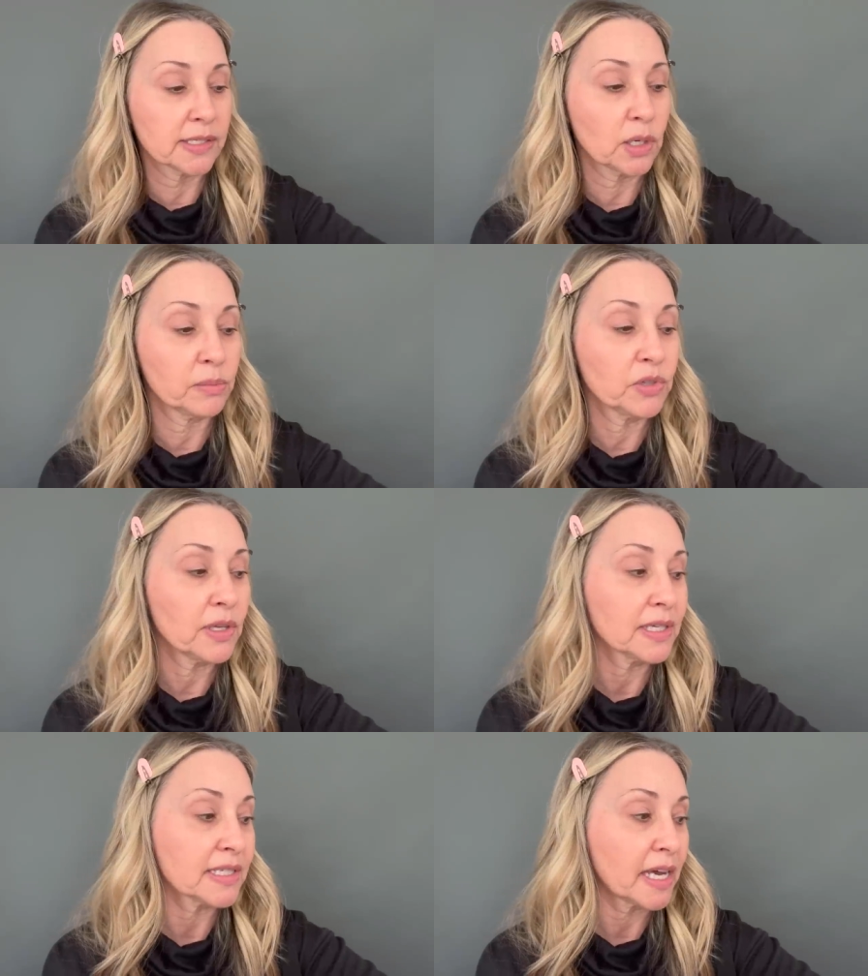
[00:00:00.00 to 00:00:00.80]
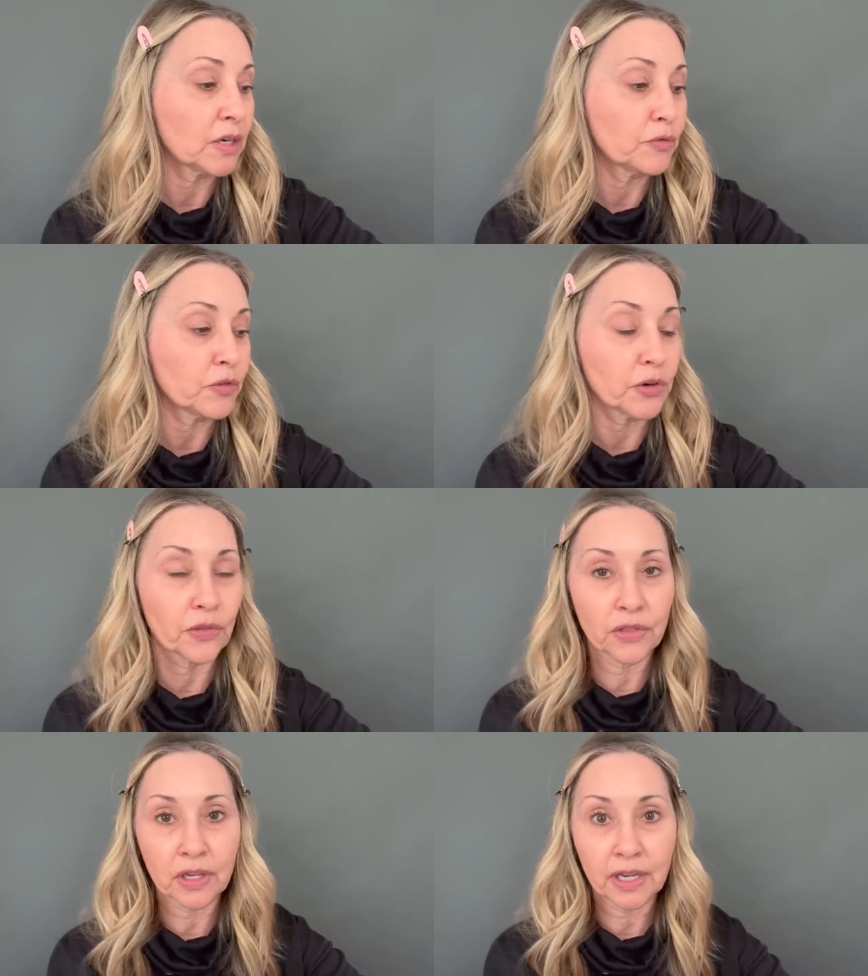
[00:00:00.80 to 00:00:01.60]
So I'm real excited for
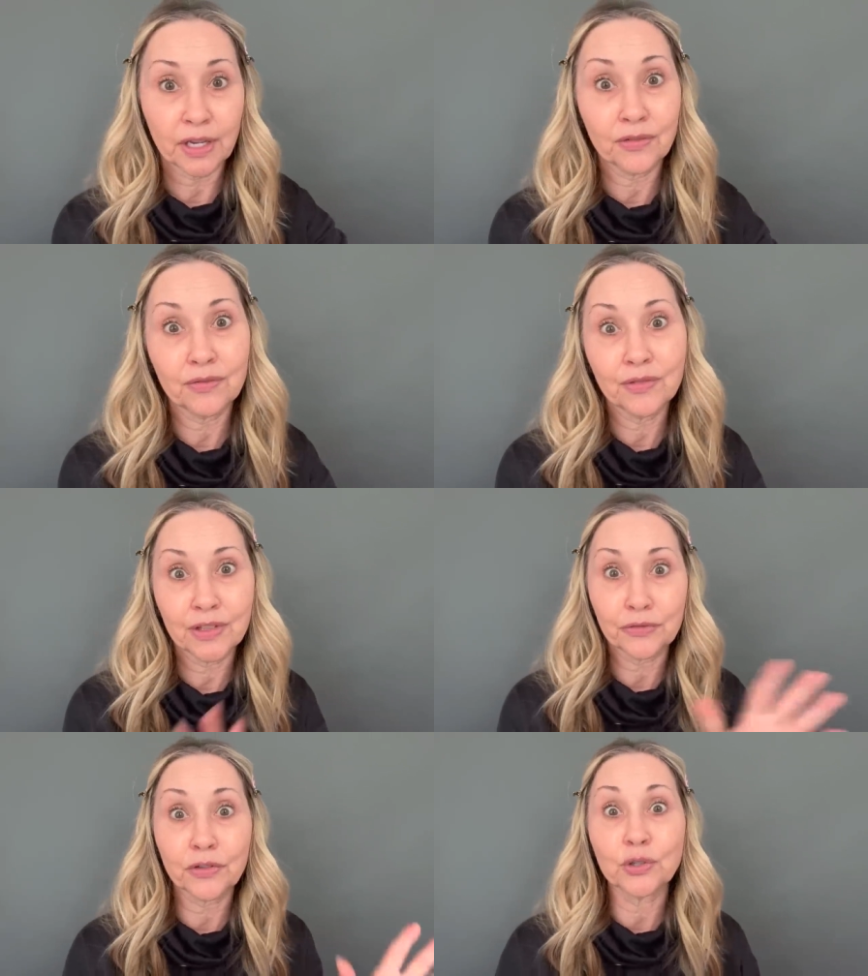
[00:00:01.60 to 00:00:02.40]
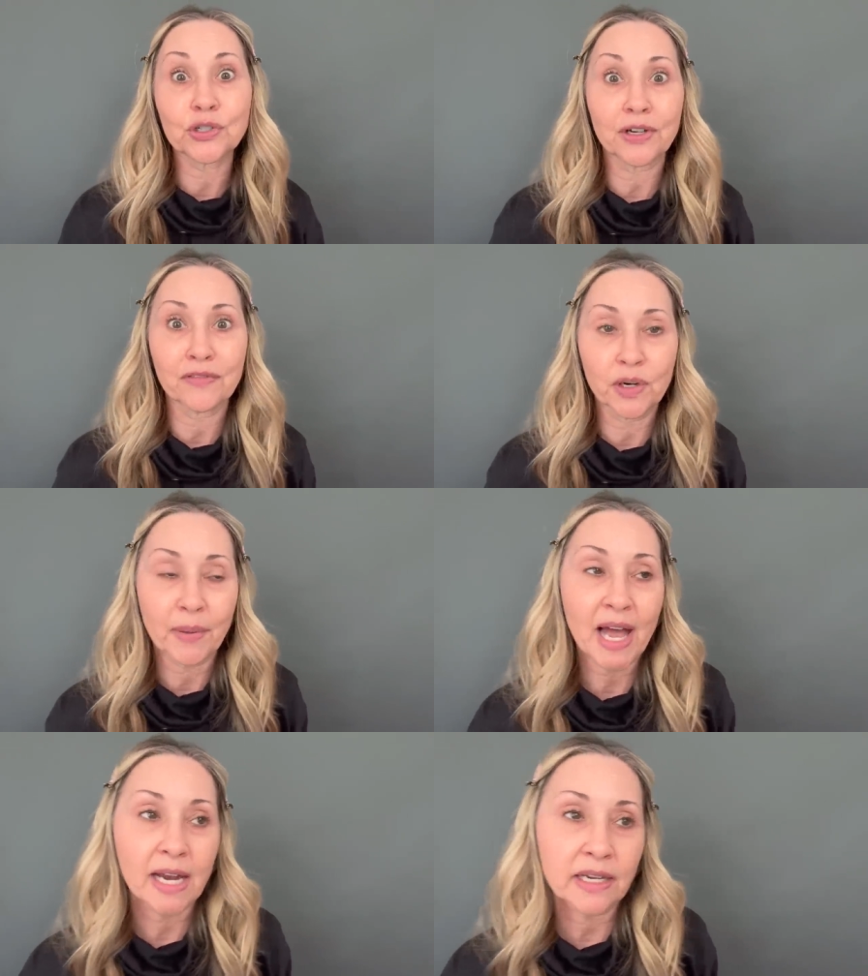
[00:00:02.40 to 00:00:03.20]
the, the future of their
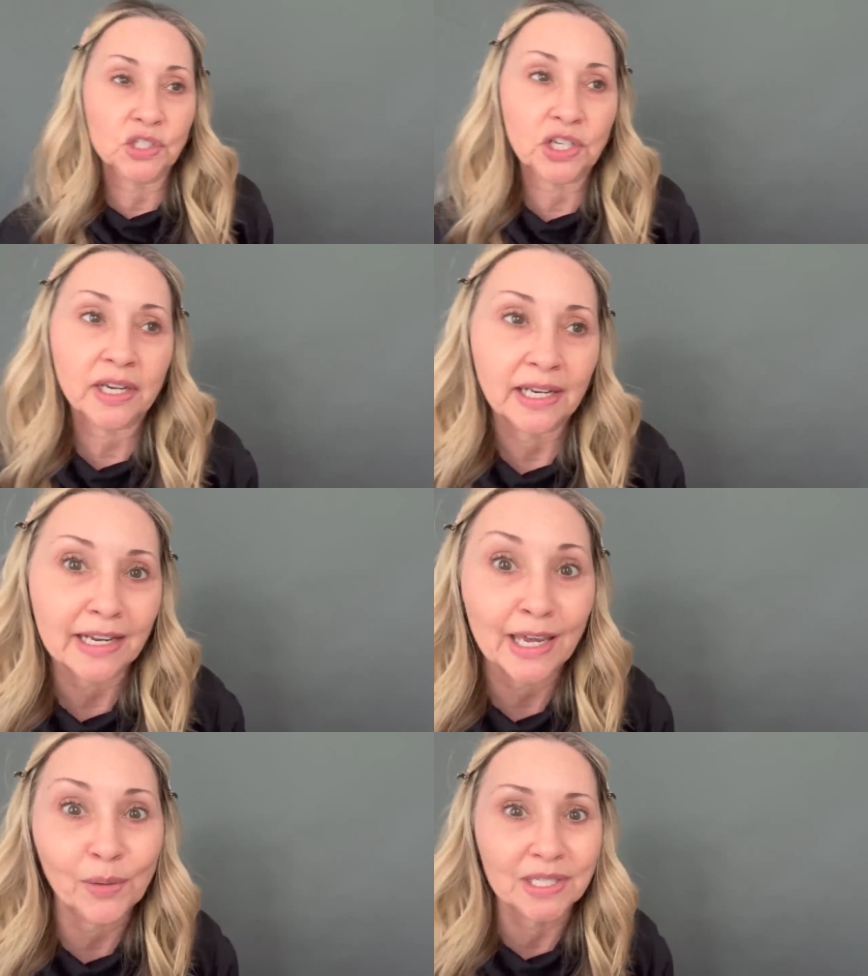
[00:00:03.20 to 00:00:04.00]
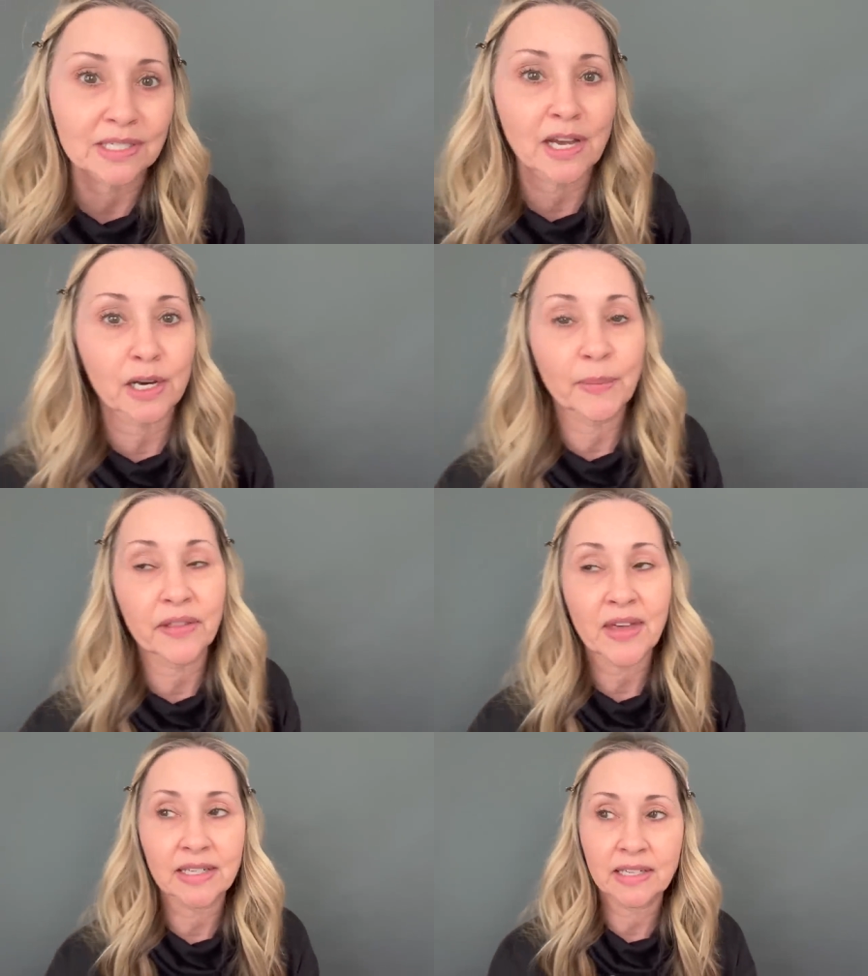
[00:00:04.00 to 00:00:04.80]
packaging. And I can't wait to talk
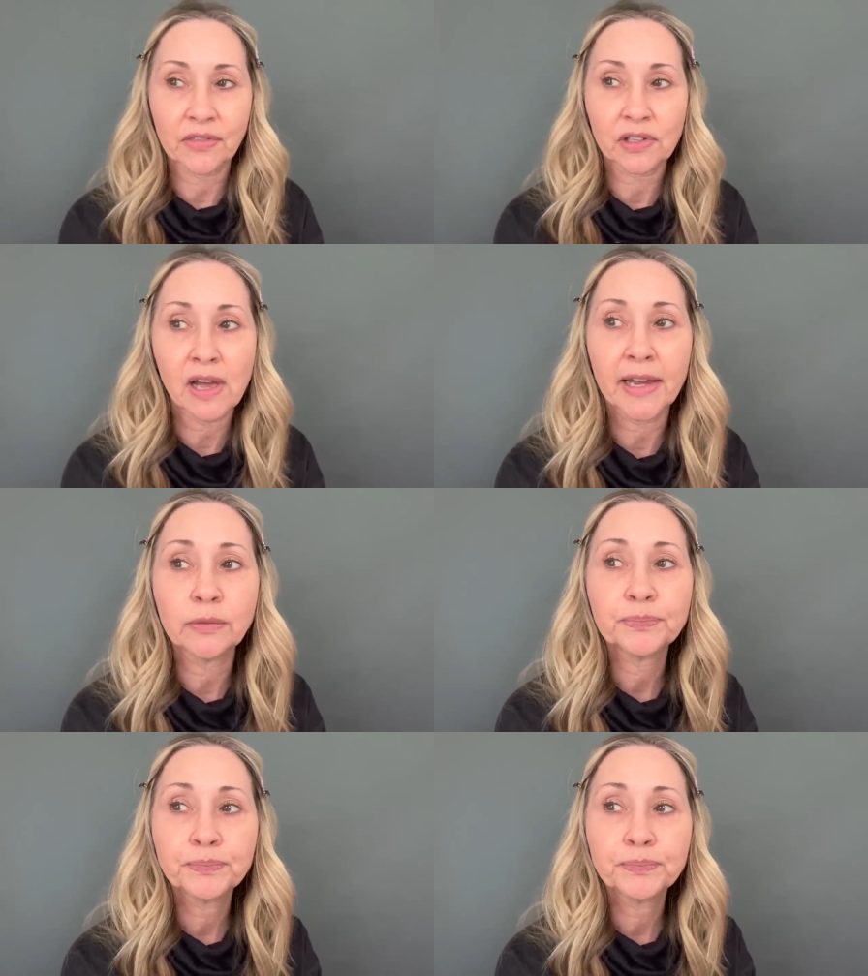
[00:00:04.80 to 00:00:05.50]
about that down the line.